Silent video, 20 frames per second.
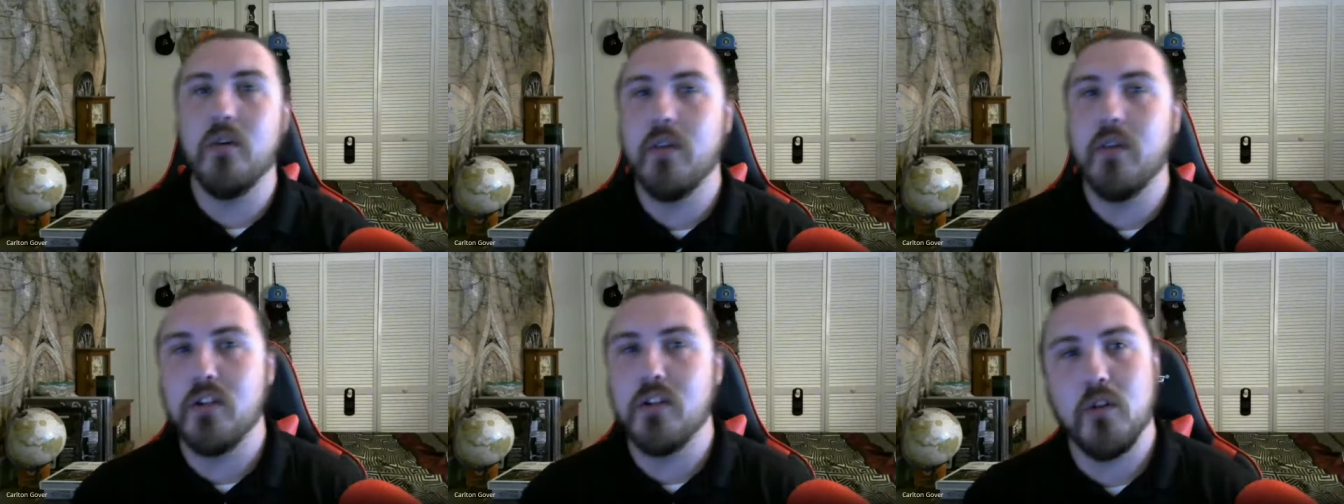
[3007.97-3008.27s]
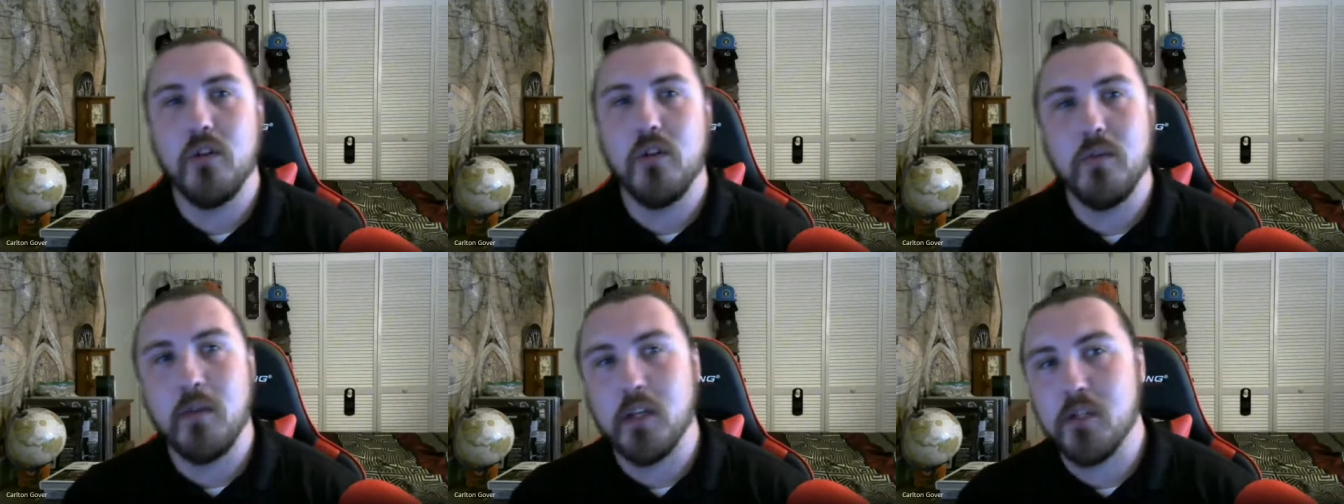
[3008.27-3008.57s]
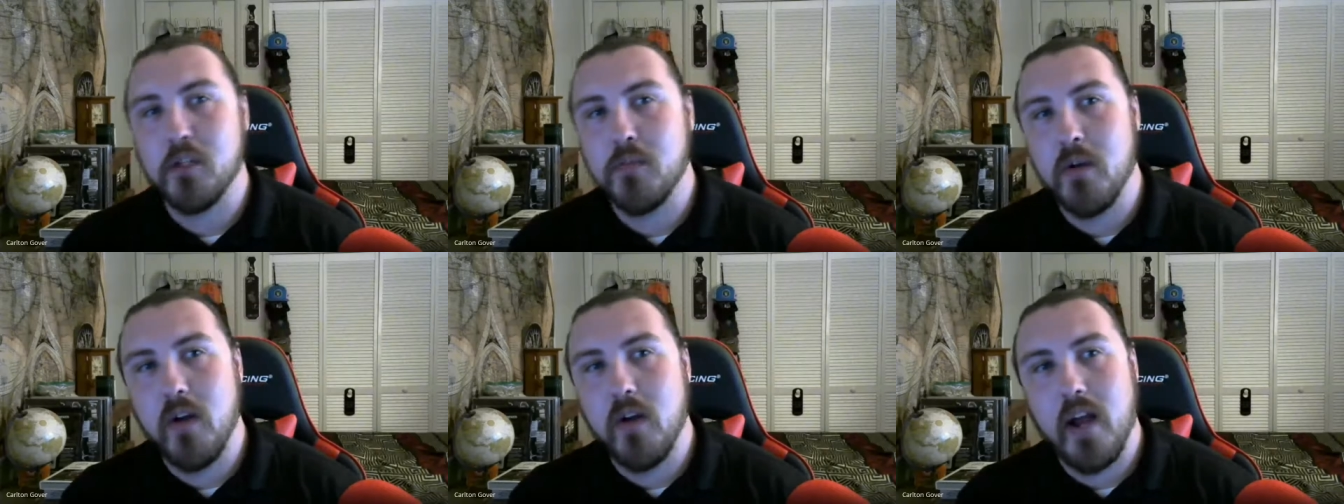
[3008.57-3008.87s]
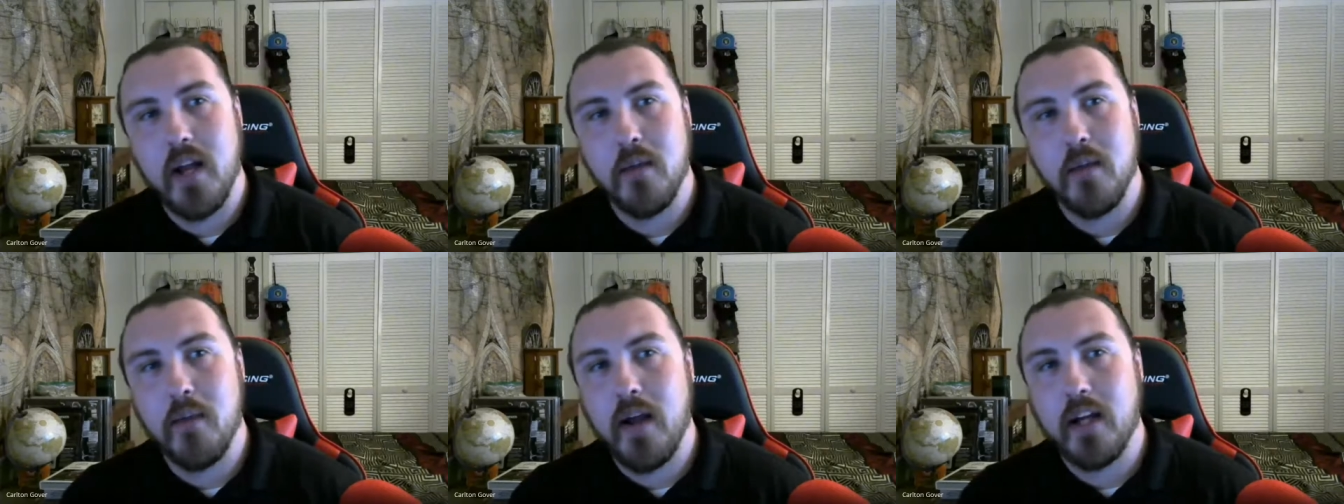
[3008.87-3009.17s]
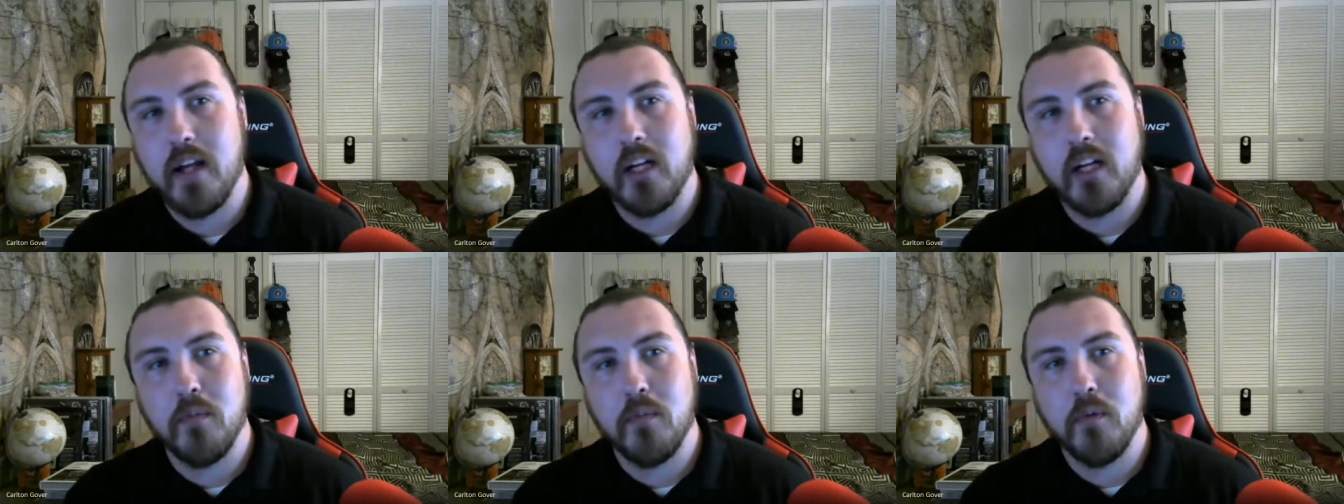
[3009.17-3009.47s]
and it's really being spearheaded by
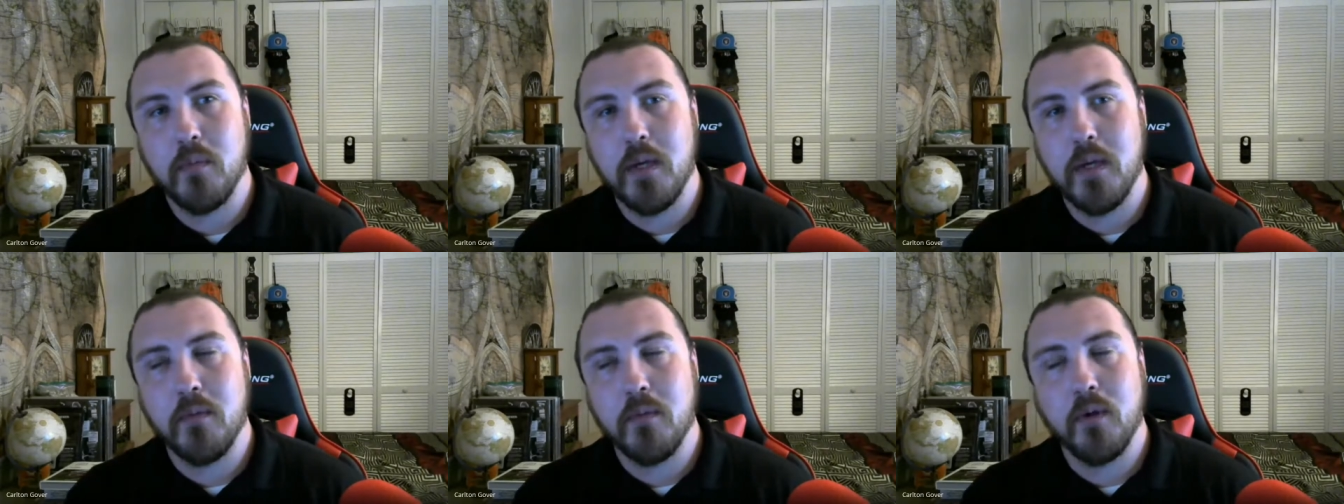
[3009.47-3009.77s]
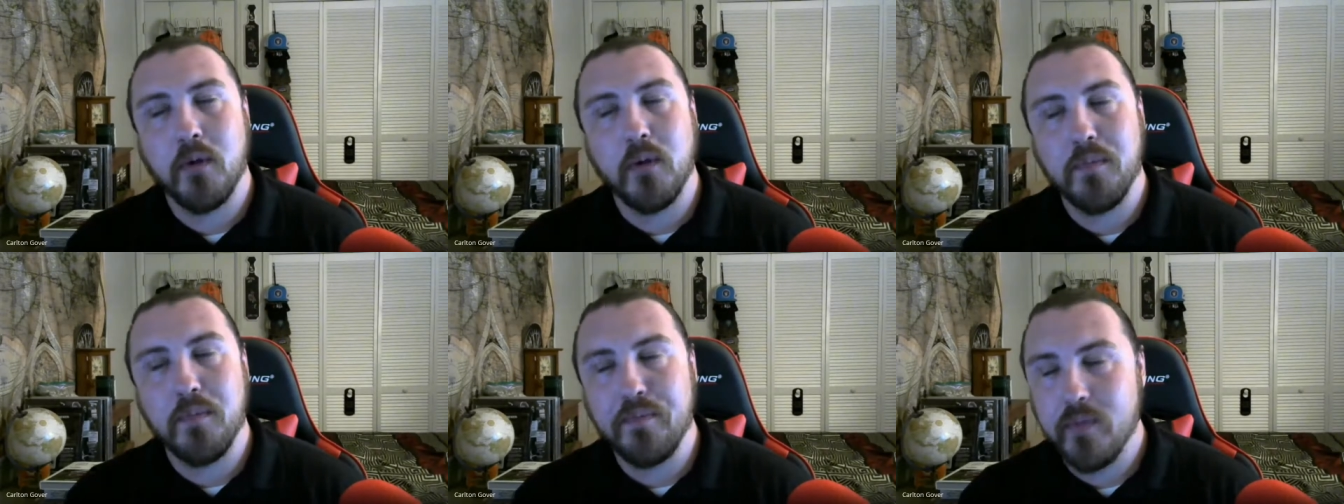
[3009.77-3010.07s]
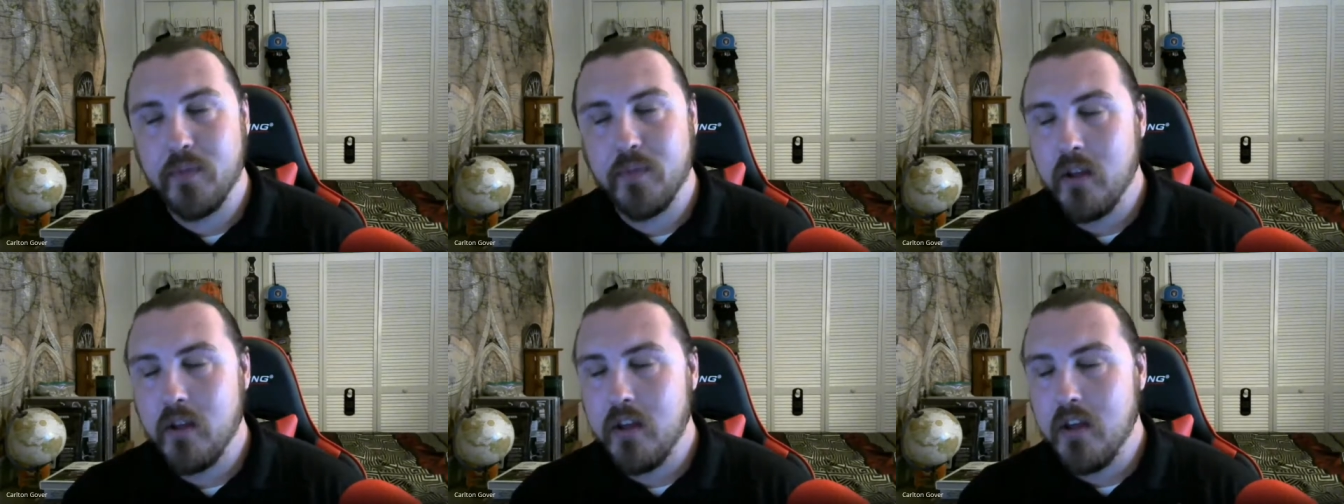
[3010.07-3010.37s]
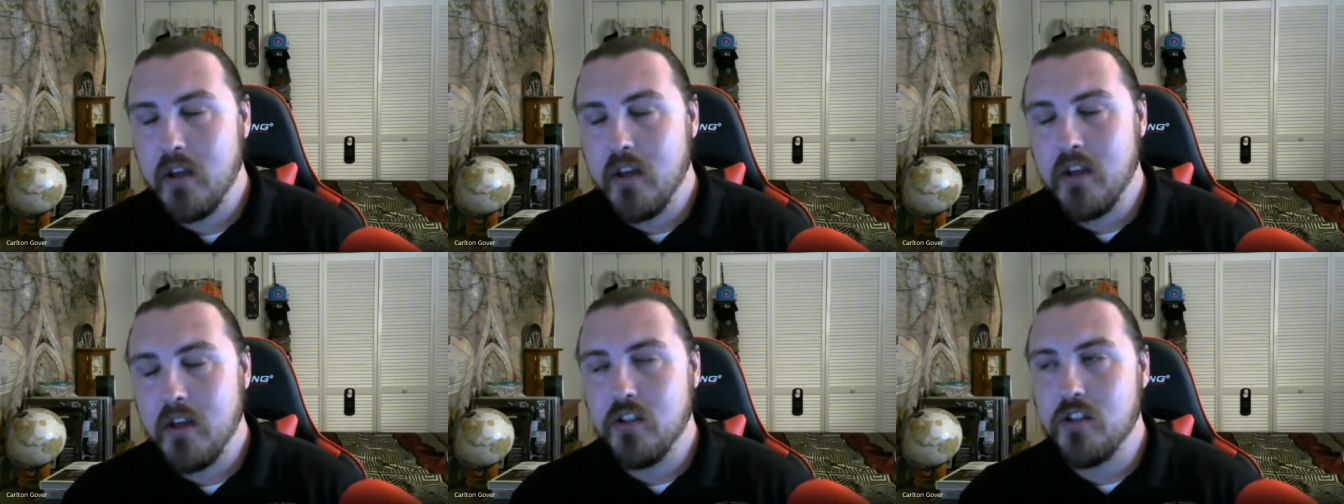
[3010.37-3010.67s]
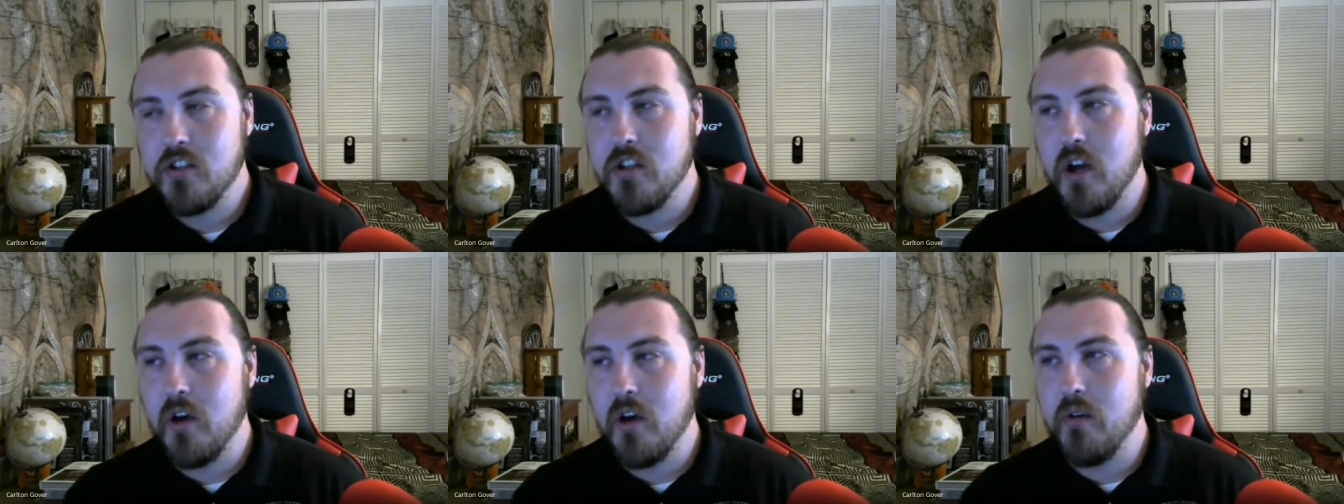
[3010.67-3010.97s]
a couple people.
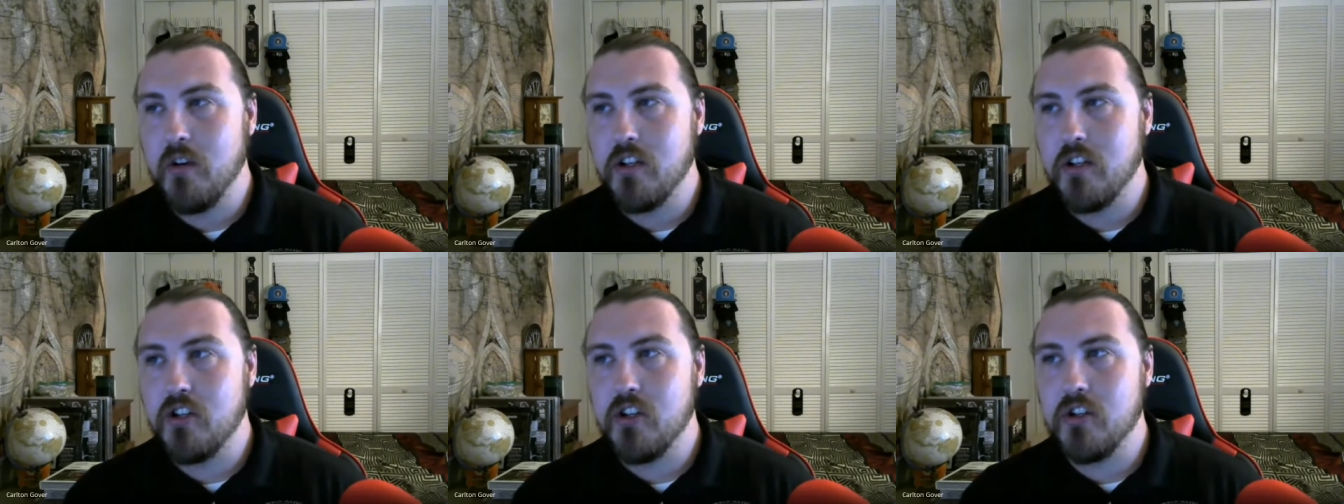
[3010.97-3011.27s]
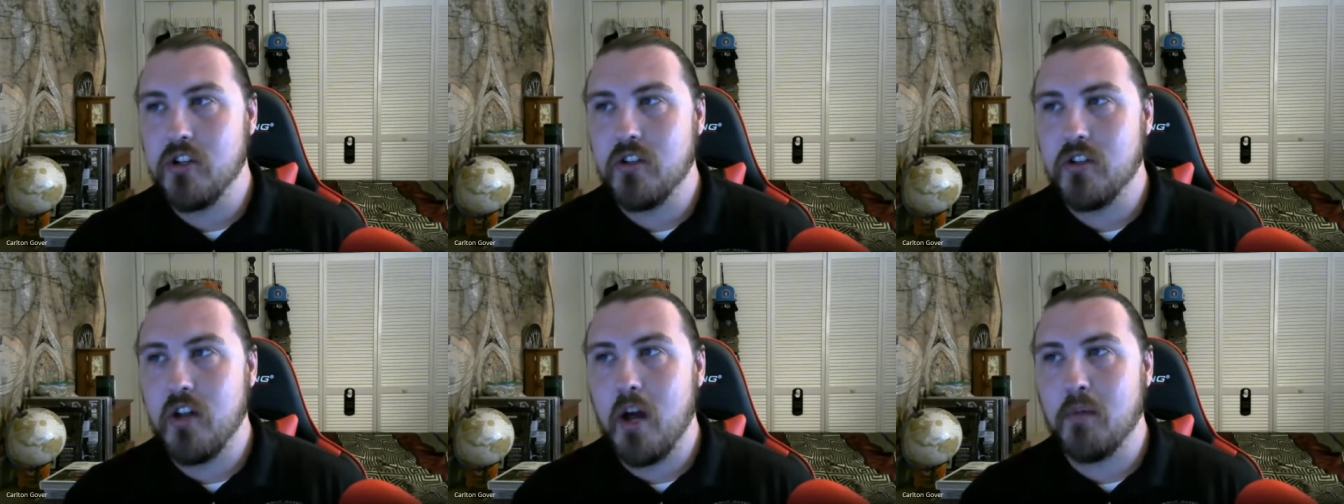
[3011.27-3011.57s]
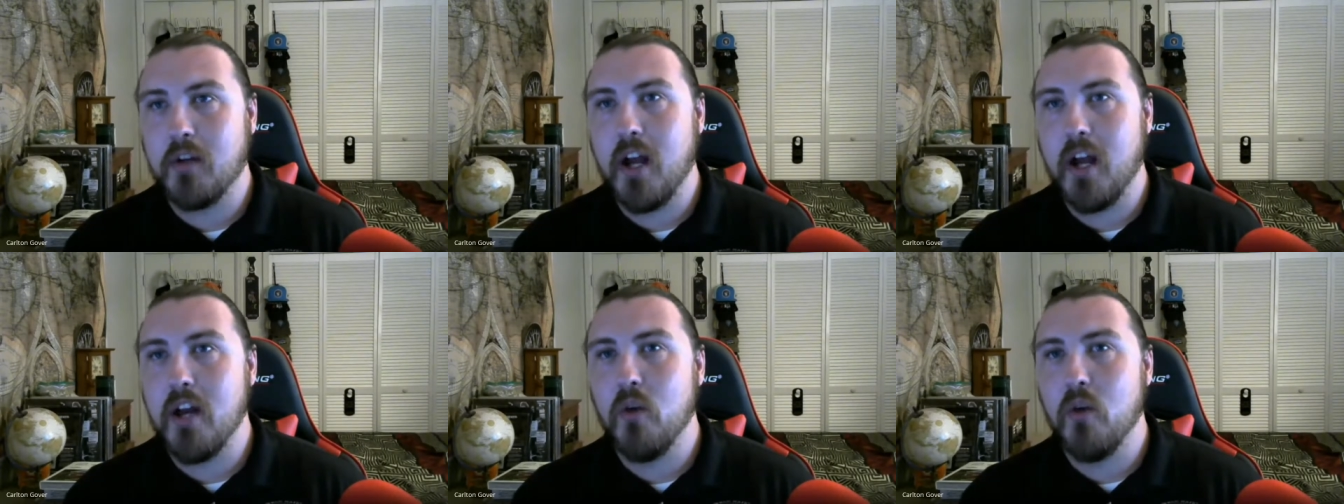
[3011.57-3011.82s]
So it's just I'm kind